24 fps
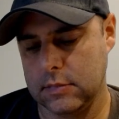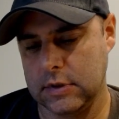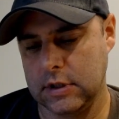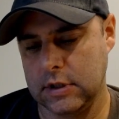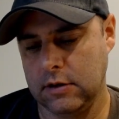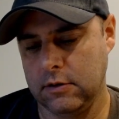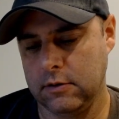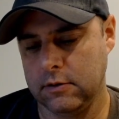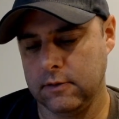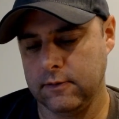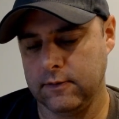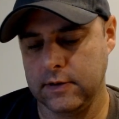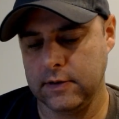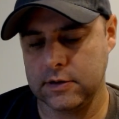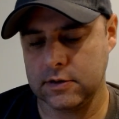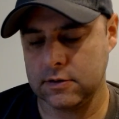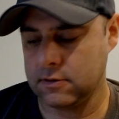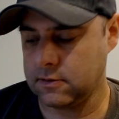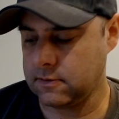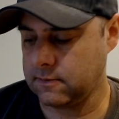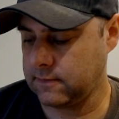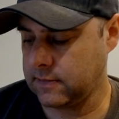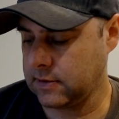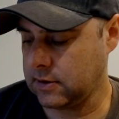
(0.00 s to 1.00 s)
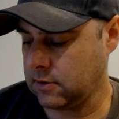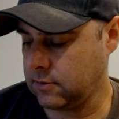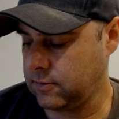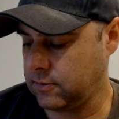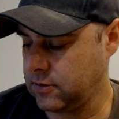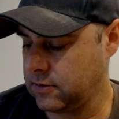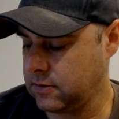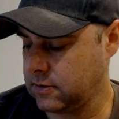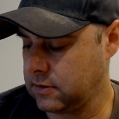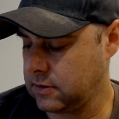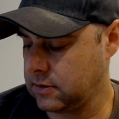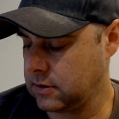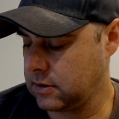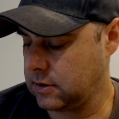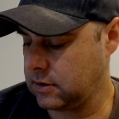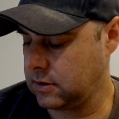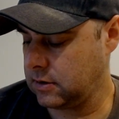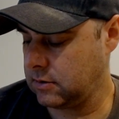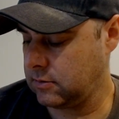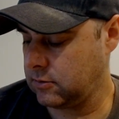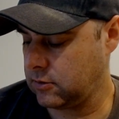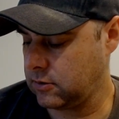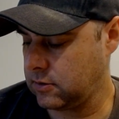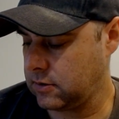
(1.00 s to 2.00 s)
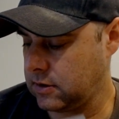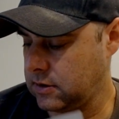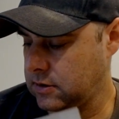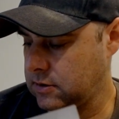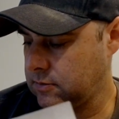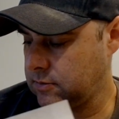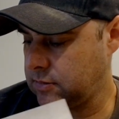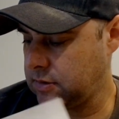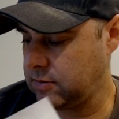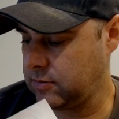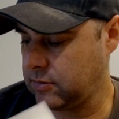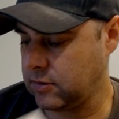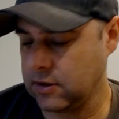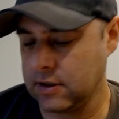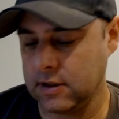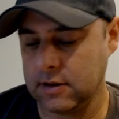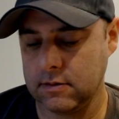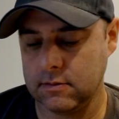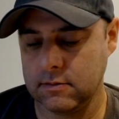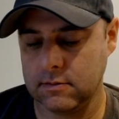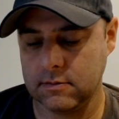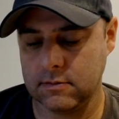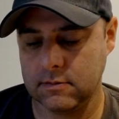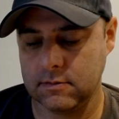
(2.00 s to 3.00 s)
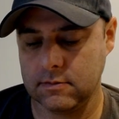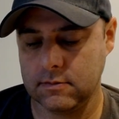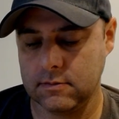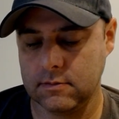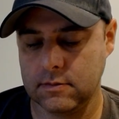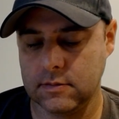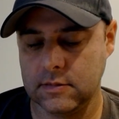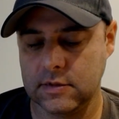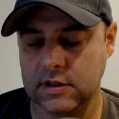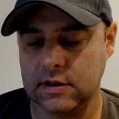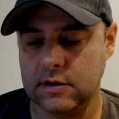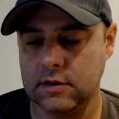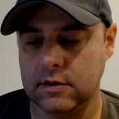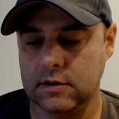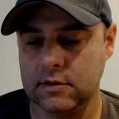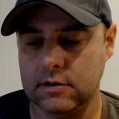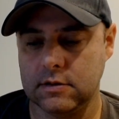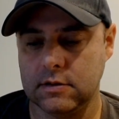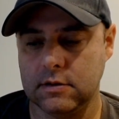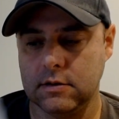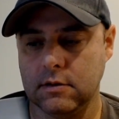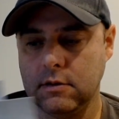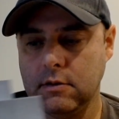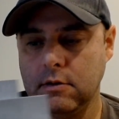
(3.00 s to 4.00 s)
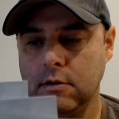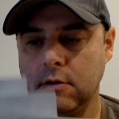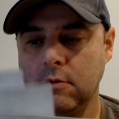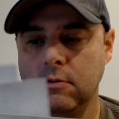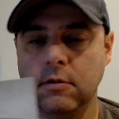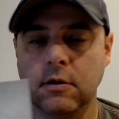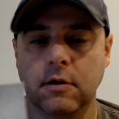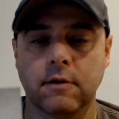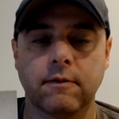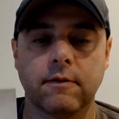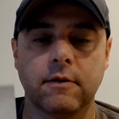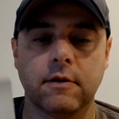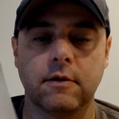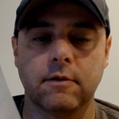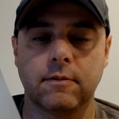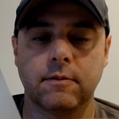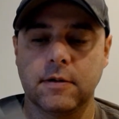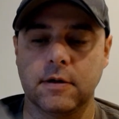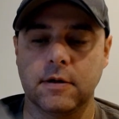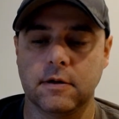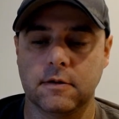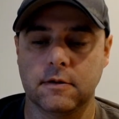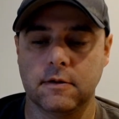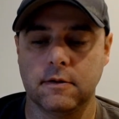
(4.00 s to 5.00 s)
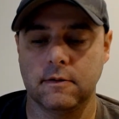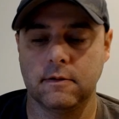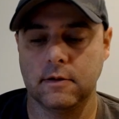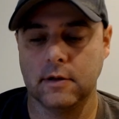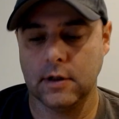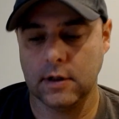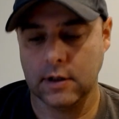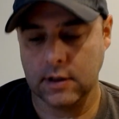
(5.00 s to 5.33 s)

I don't know if these are developers on the game or these are people that did these artwork for these pictures.